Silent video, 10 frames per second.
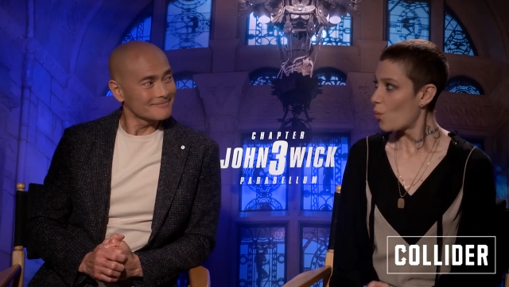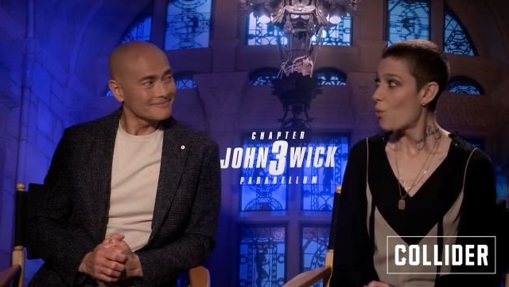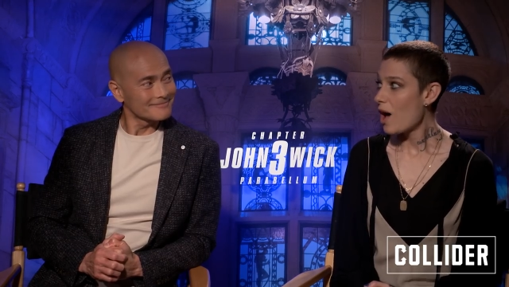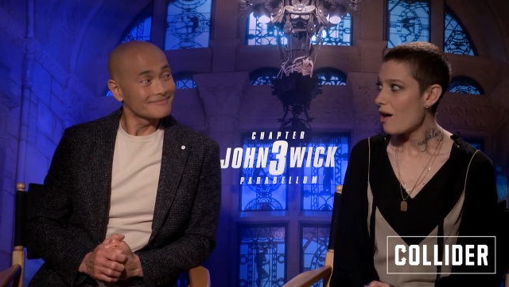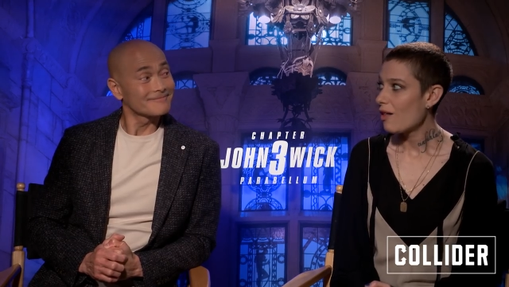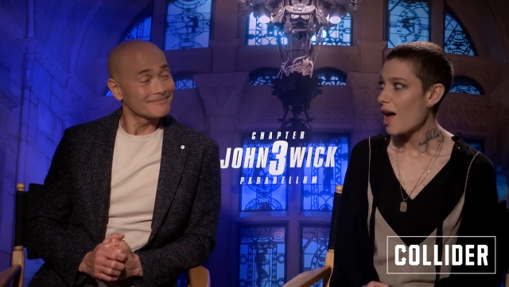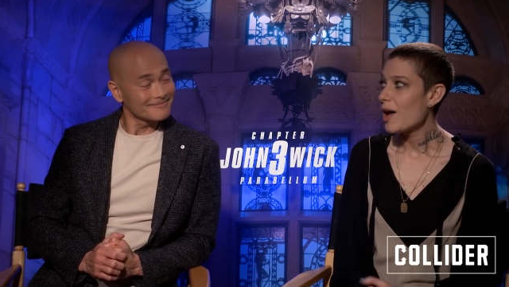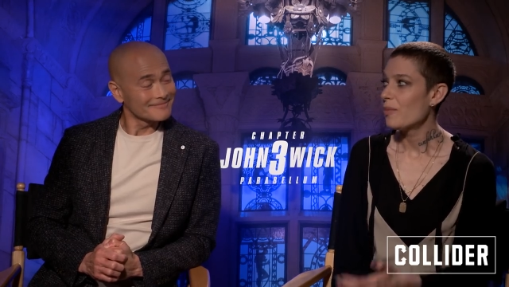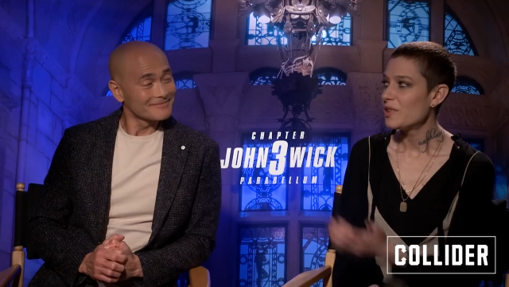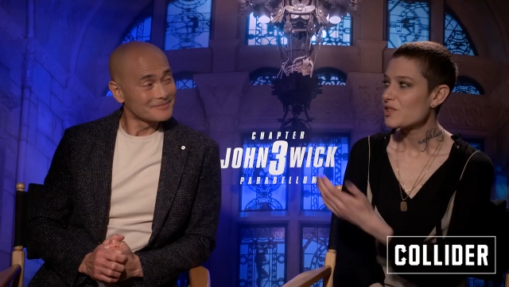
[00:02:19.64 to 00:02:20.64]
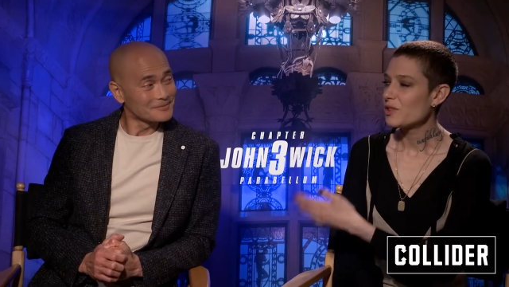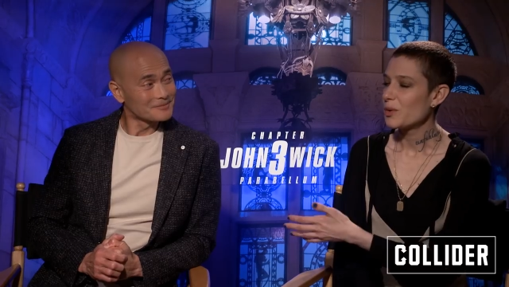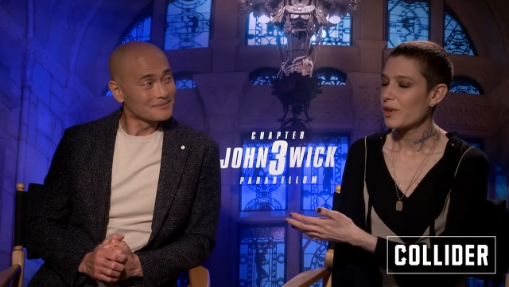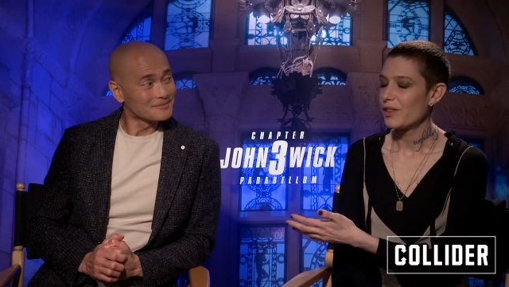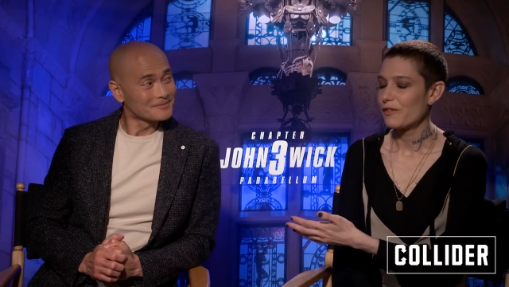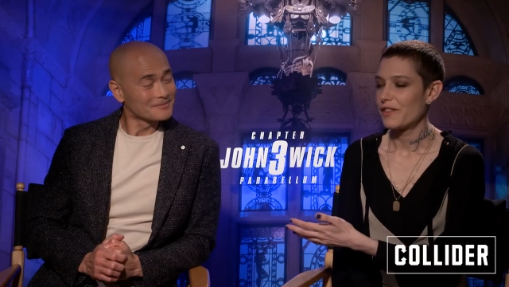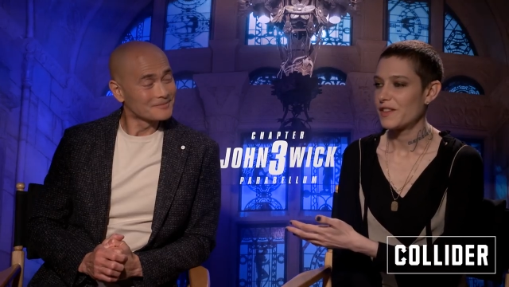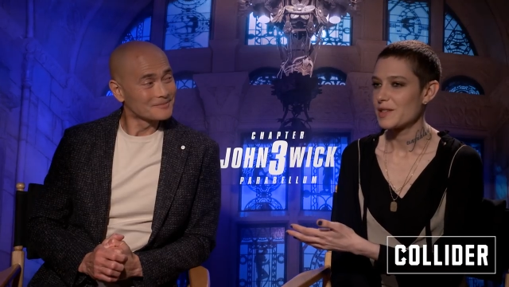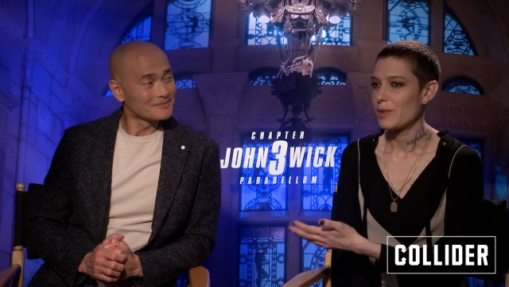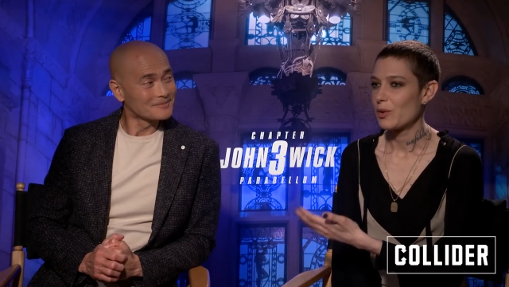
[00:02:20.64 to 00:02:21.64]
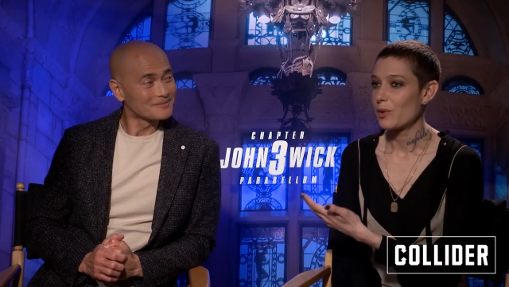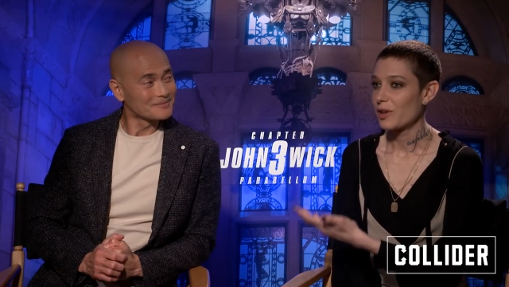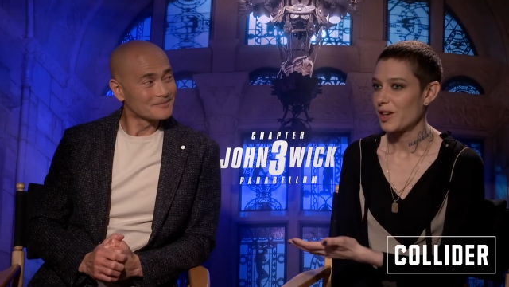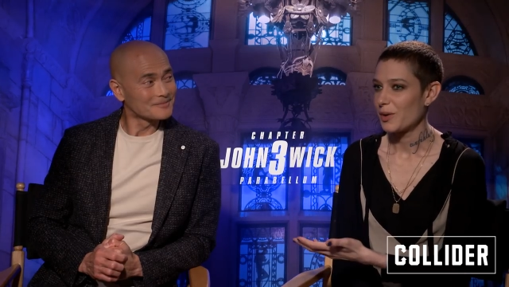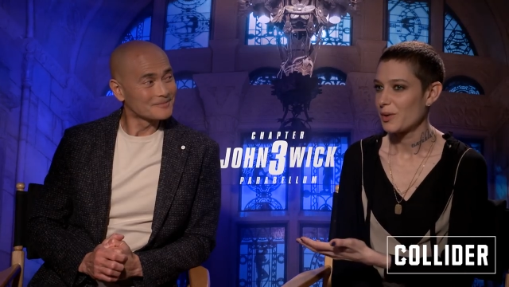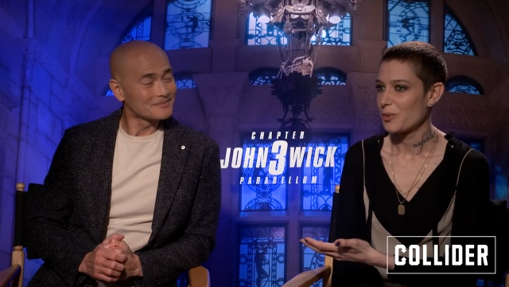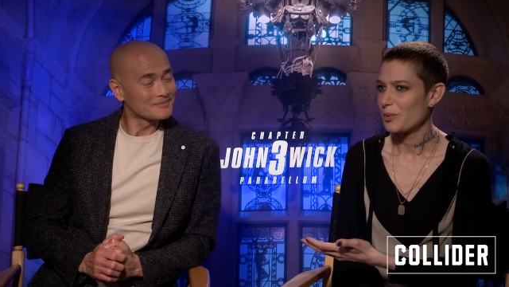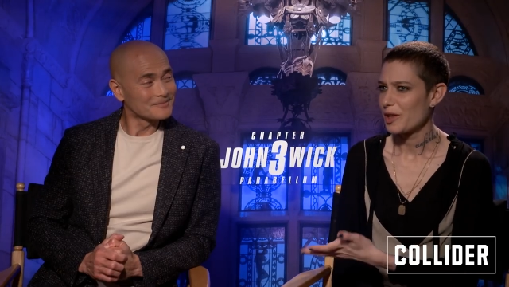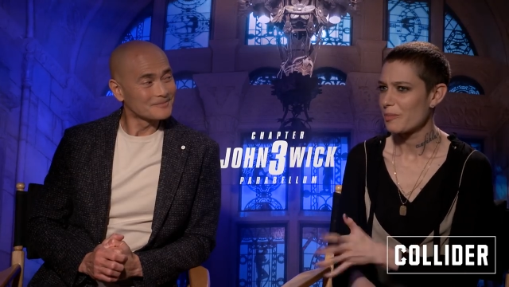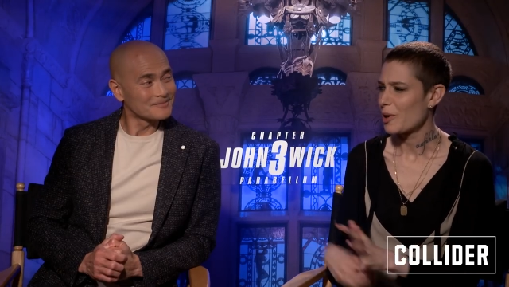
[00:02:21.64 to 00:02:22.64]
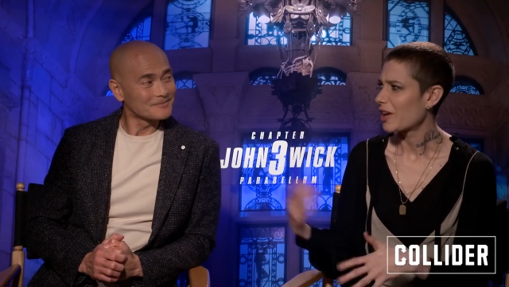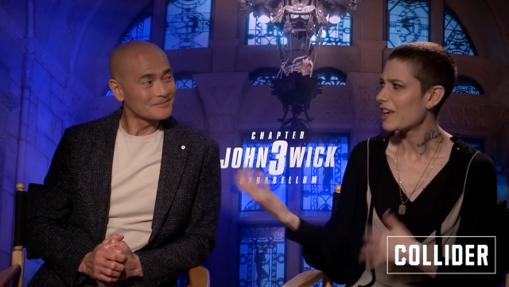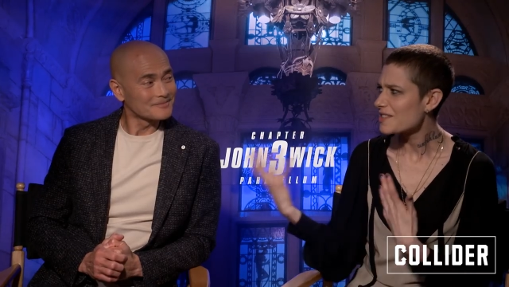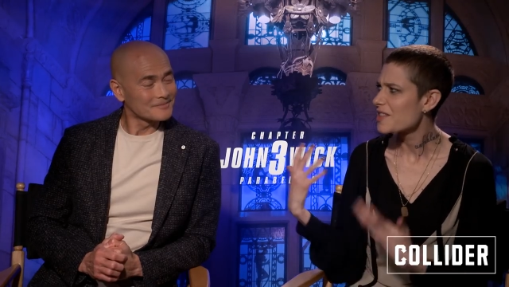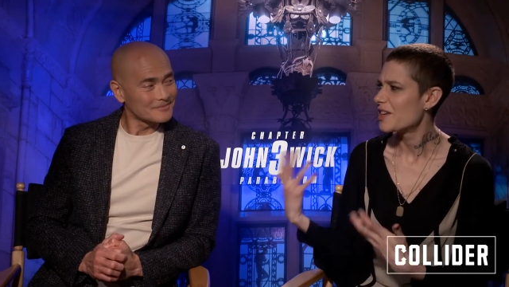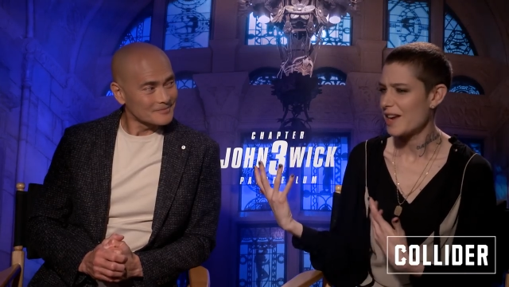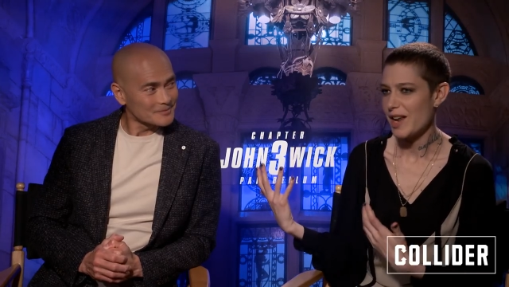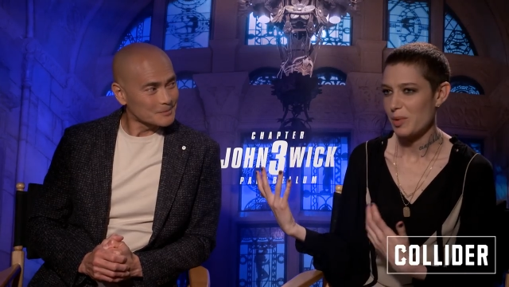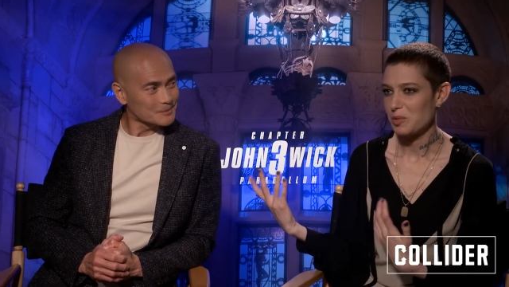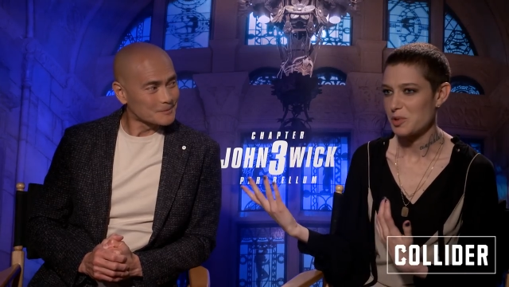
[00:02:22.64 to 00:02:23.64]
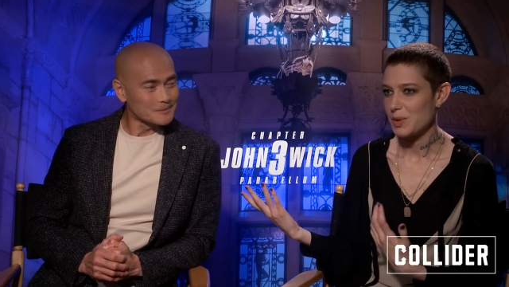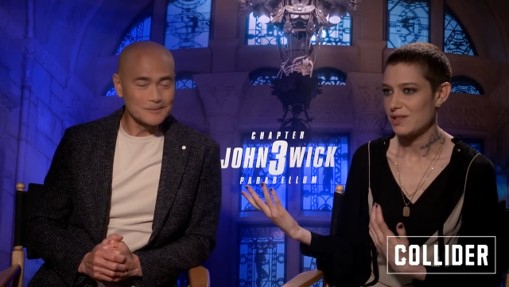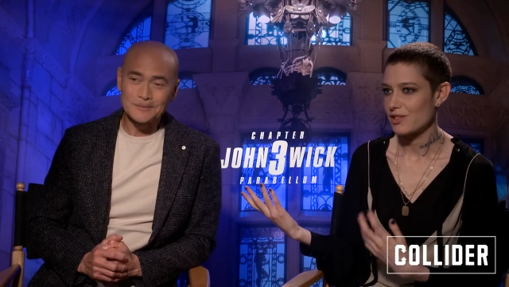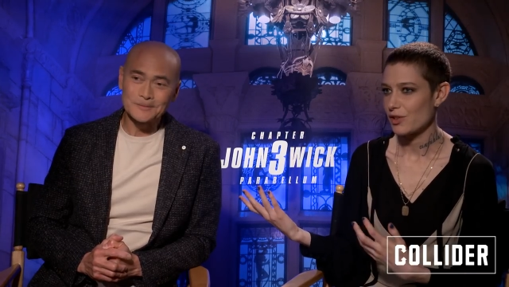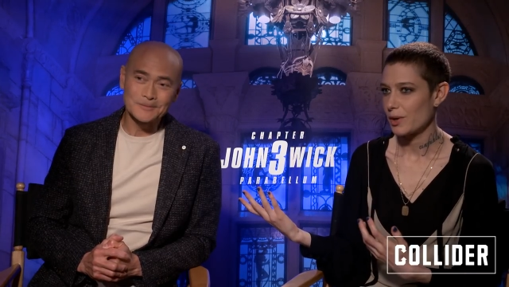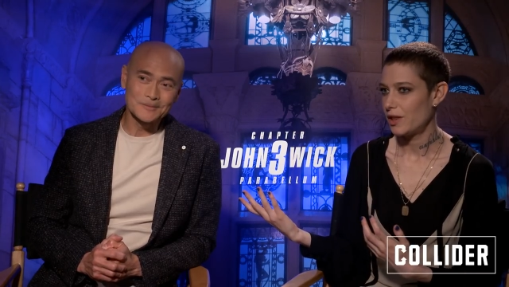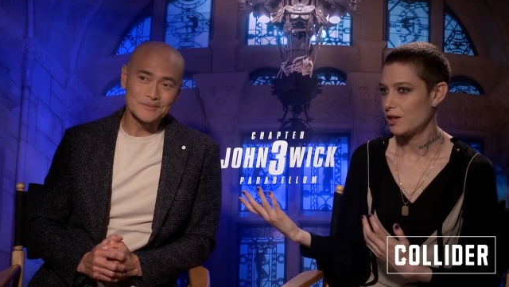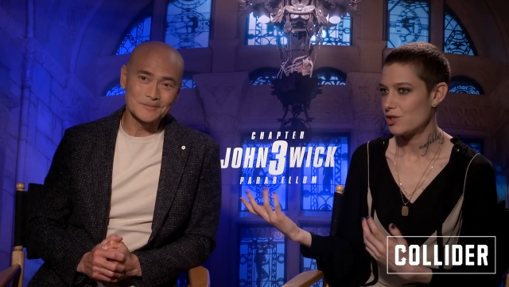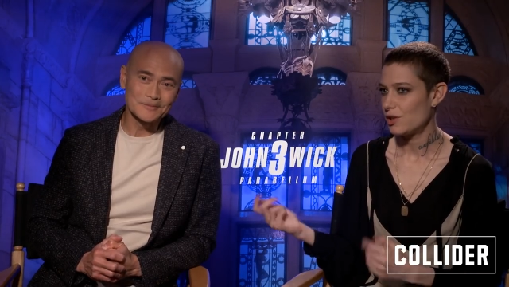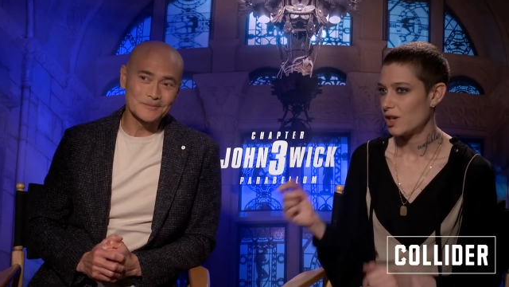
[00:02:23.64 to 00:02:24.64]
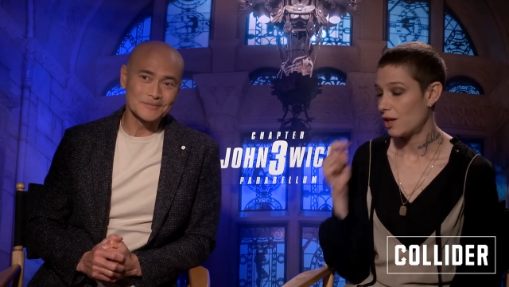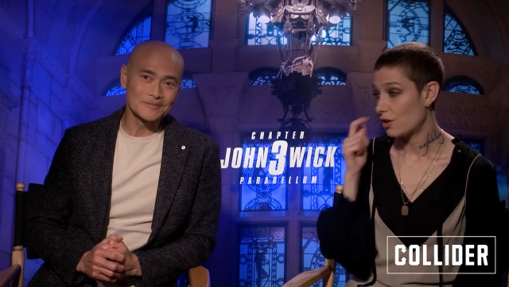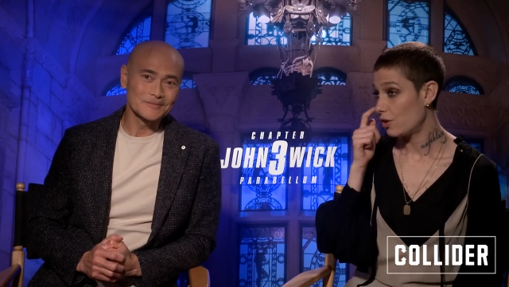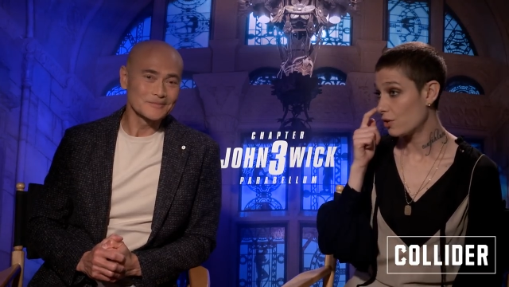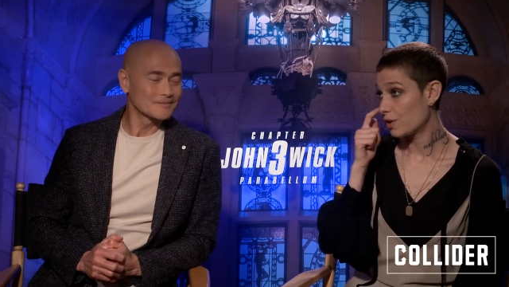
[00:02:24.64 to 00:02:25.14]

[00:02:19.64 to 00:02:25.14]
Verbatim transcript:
Speaker 1: Well, I mean, certainly one of the fun things about working with Mark is the dynamic between Zero and the adjudicator. You know,